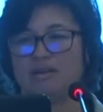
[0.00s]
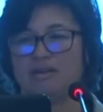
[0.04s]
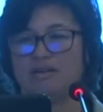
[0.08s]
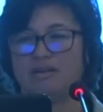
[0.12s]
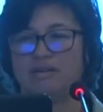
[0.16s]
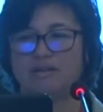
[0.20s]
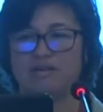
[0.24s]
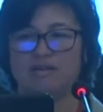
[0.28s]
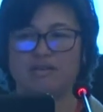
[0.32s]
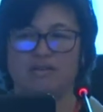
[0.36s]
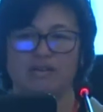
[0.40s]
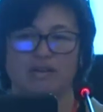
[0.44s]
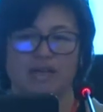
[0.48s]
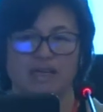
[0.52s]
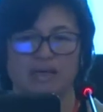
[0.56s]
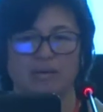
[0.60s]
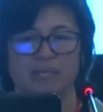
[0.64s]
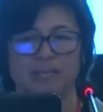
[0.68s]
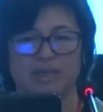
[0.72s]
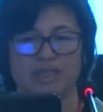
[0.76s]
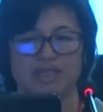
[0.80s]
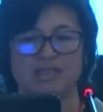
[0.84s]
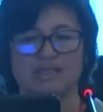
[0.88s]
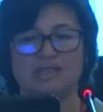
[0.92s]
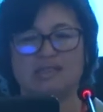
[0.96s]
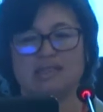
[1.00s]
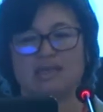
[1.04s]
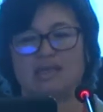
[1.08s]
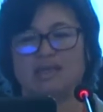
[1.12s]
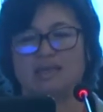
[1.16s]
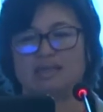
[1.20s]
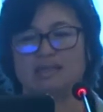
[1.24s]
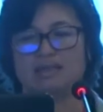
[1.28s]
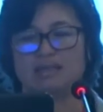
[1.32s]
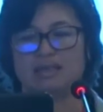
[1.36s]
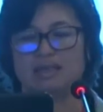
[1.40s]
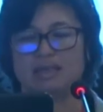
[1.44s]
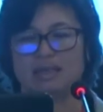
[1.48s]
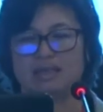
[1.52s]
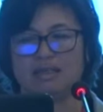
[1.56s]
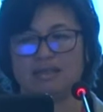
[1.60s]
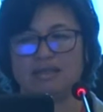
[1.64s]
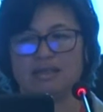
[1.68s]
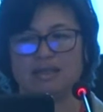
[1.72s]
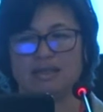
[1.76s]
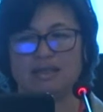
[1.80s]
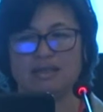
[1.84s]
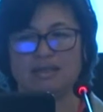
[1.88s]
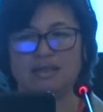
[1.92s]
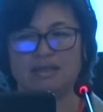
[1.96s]
the limit and, and,
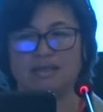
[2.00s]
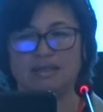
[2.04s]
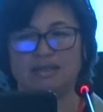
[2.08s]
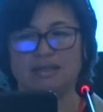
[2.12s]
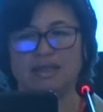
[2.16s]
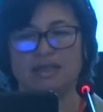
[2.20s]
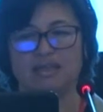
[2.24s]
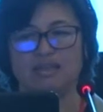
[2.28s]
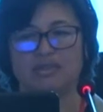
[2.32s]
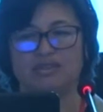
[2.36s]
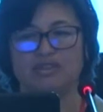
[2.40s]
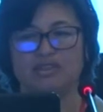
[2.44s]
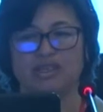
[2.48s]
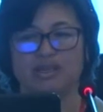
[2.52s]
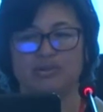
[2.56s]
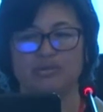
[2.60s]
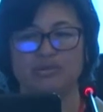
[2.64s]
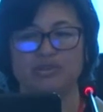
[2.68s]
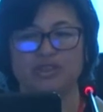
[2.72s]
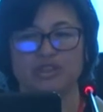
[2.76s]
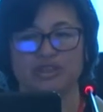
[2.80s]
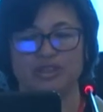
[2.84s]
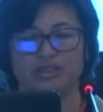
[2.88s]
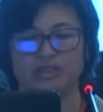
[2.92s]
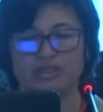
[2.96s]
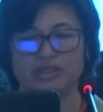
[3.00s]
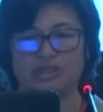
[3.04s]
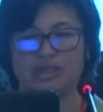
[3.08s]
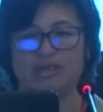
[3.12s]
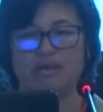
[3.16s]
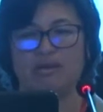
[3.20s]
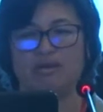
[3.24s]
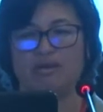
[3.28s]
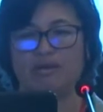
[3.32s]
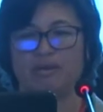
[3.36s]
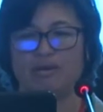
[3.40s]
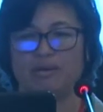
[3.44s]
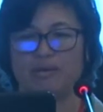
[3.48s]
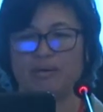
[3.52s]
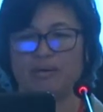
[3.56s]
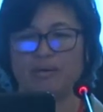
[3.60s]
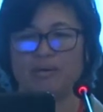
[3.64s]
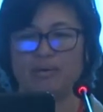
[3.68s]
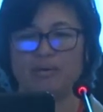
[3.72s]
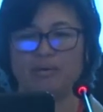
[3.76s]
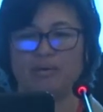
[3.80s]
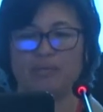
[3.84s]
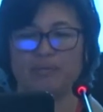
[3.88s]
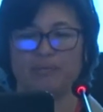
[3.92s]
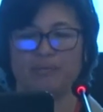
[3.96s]
and, and, the dilution
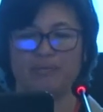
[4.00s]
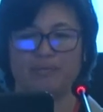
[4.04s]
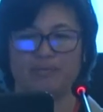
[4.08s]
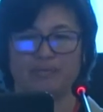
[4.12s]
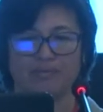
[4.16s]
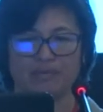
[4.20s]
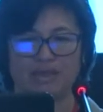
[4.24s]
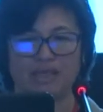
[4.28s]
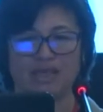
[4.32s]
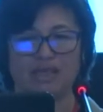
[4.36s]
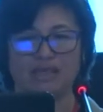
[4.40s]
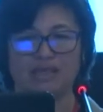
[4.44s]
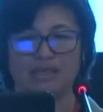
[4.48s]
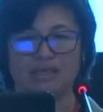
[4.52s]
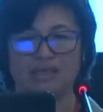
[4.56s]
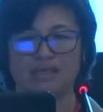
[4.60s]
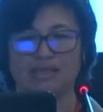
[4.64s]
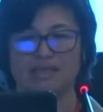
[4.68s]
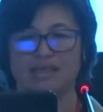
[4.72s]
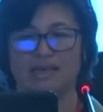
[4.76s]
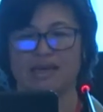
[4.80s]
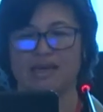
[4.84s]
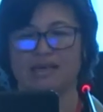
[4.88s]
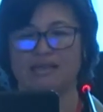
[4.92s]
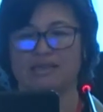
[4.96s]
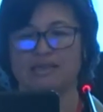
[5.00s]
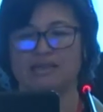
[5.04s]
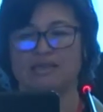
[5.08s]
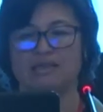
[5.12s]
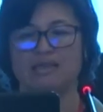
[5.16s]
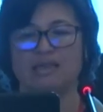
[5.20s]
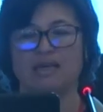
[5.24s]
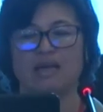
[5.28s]
um, in this case.